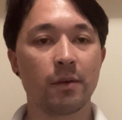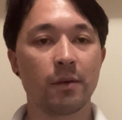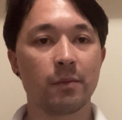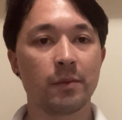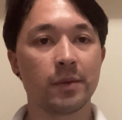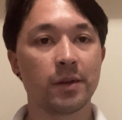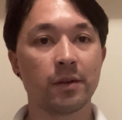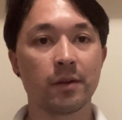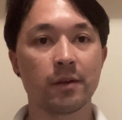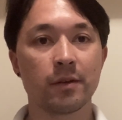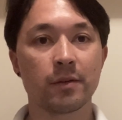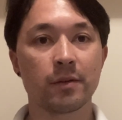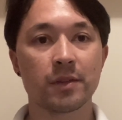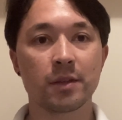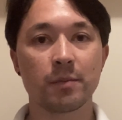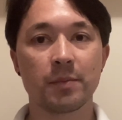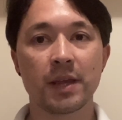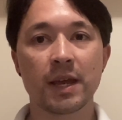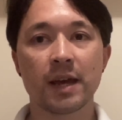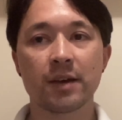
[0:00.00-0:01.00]
We're not going to
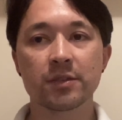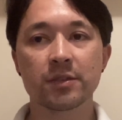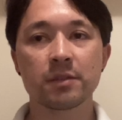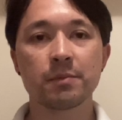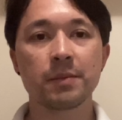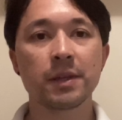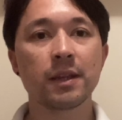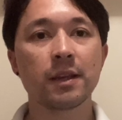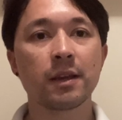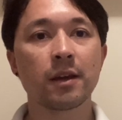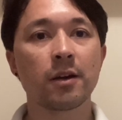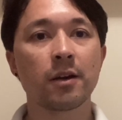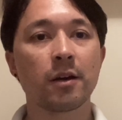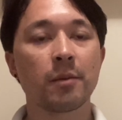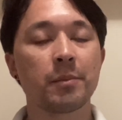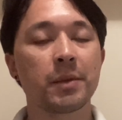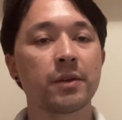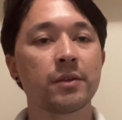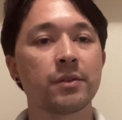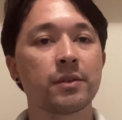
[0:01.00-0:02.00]
be outspinning our
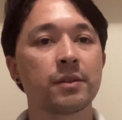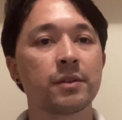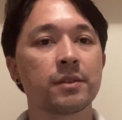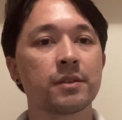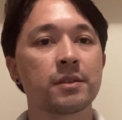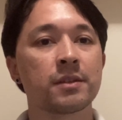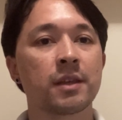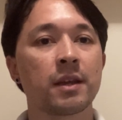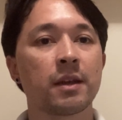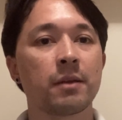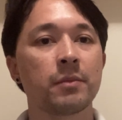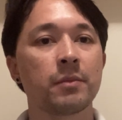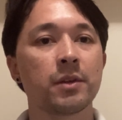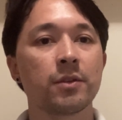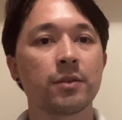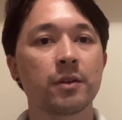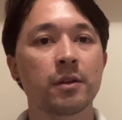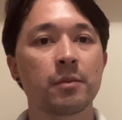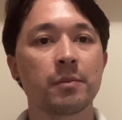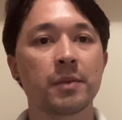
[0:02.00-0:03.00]
opponents, and we're not
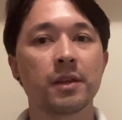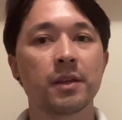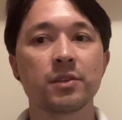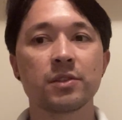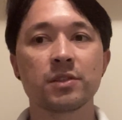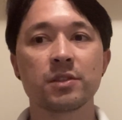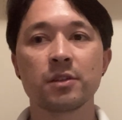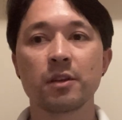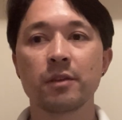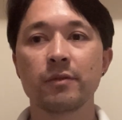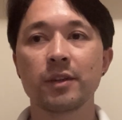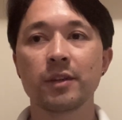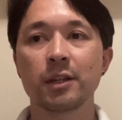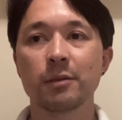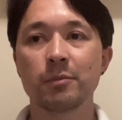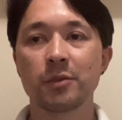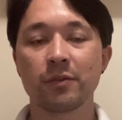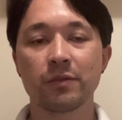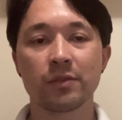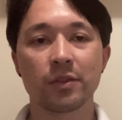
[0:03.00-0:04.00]
going to be serving
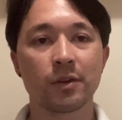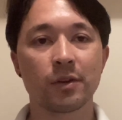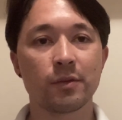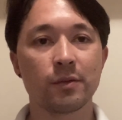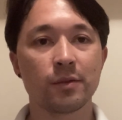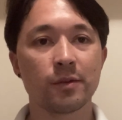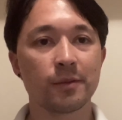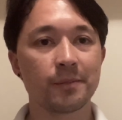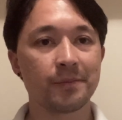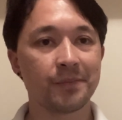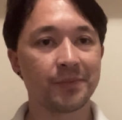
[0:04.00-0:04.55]
them off the court.